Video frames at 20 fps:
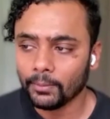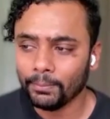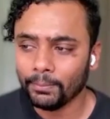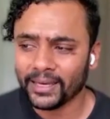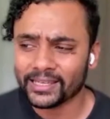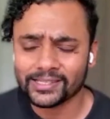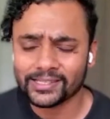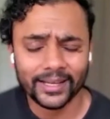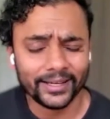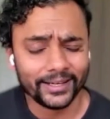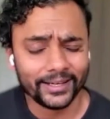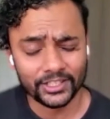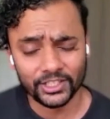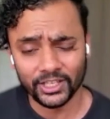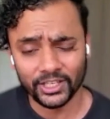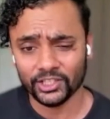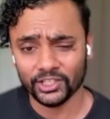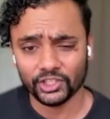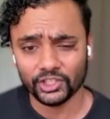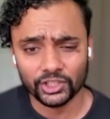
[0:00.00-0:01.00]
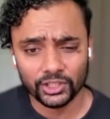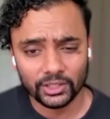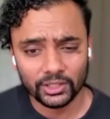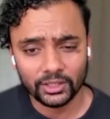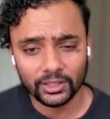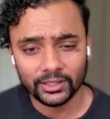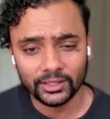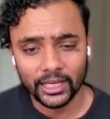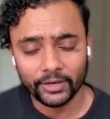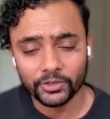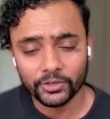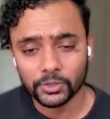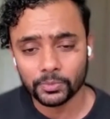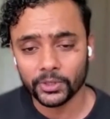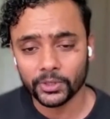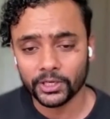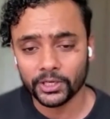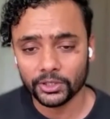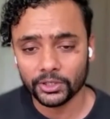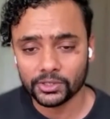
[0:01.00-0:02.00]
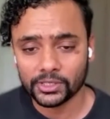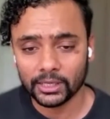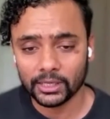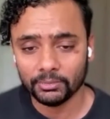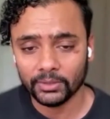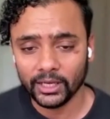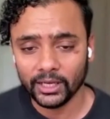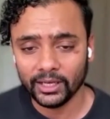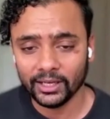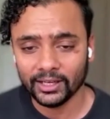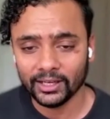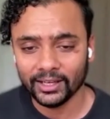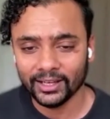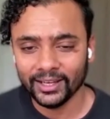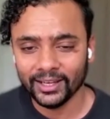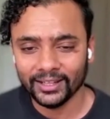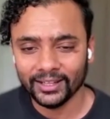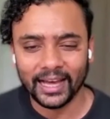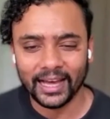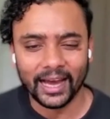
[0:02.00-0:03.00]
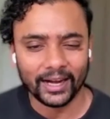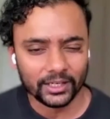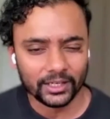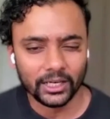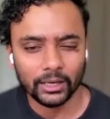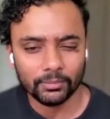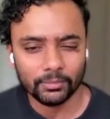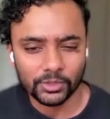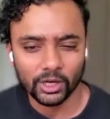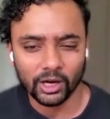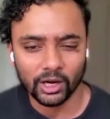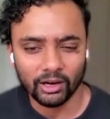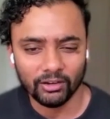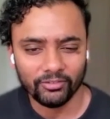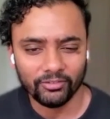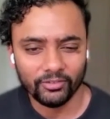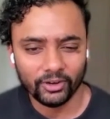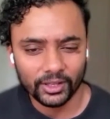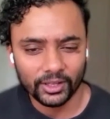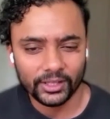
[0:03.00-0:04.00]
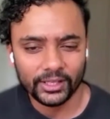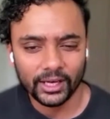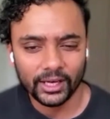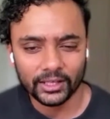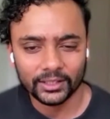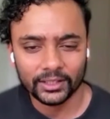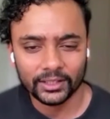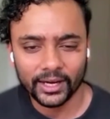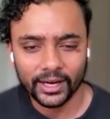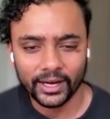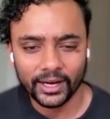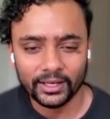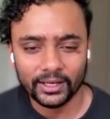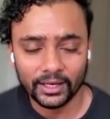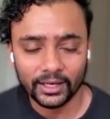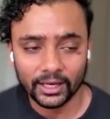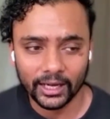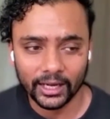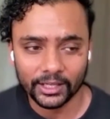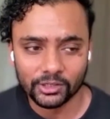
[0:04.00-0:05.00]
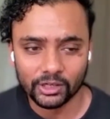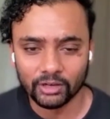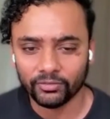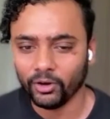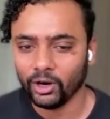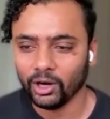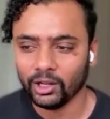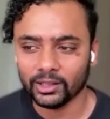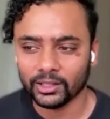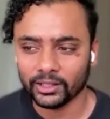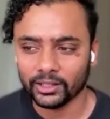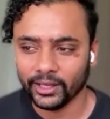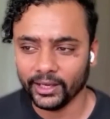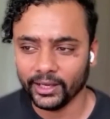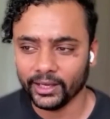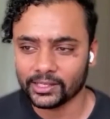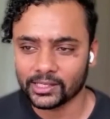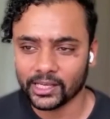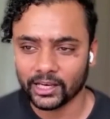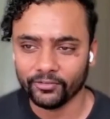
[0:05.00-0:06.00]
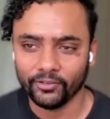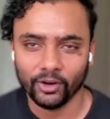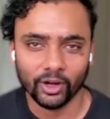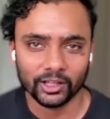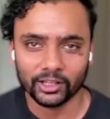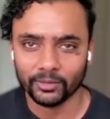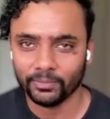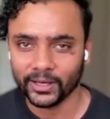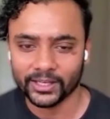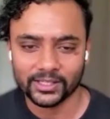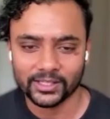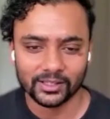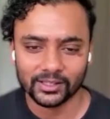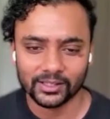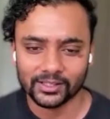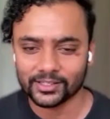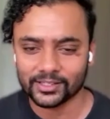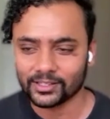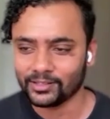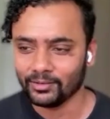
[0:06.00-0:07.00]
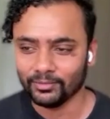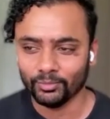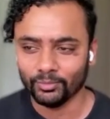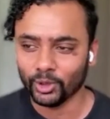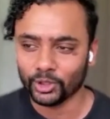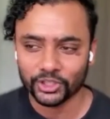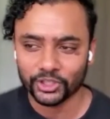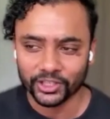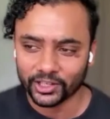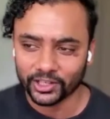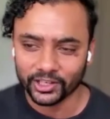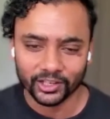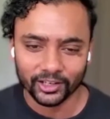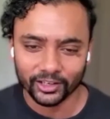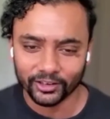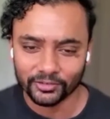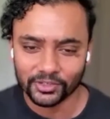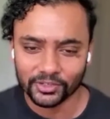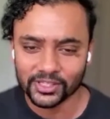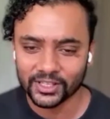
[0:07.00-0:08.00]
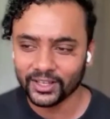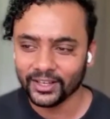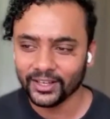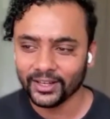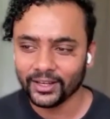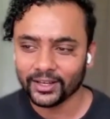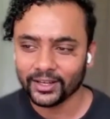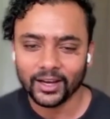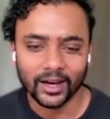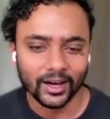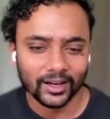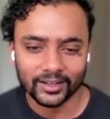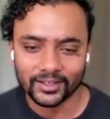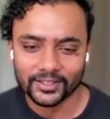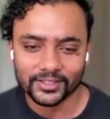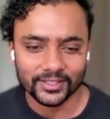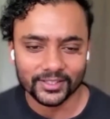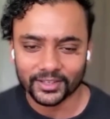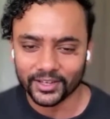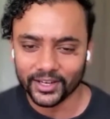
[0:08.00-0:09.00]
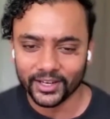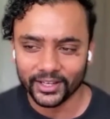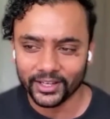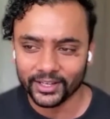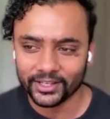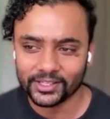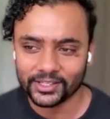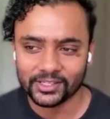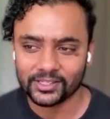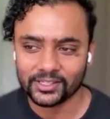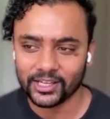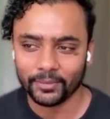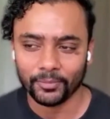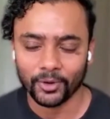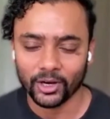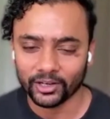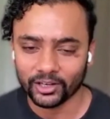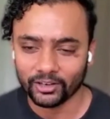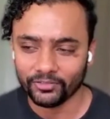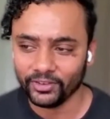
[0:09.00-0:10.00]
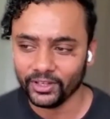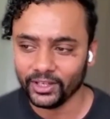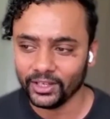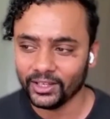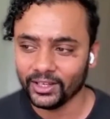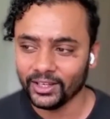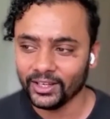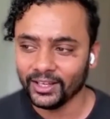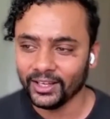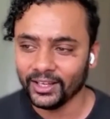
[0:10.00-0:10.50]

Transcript: baseline attention that was put into something that comes off on the other end. And so all the things like for all the pixels, motion curves, colors, gradients, typography,